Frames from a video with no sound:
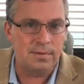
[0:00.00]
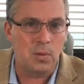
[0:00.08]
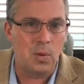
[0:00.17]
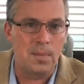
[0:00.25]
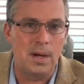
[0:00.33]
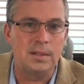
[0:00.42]

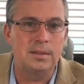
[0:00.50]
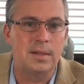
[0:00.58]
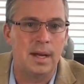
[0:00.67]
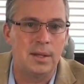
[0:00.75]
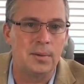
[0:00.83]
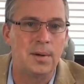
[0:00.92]
4 months
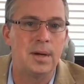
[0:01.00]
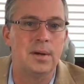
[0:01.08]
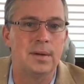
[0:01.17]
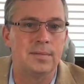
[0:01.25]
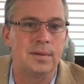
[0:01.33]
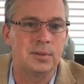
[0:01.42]
down the
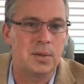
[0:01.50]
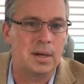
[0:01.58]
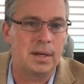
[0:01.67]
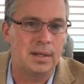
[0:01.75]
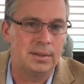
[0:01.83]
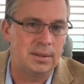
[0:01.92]
road, if a
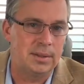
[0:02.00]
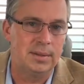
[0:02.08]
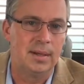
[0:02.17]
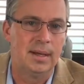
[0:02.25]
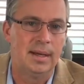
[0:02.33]
truck hits you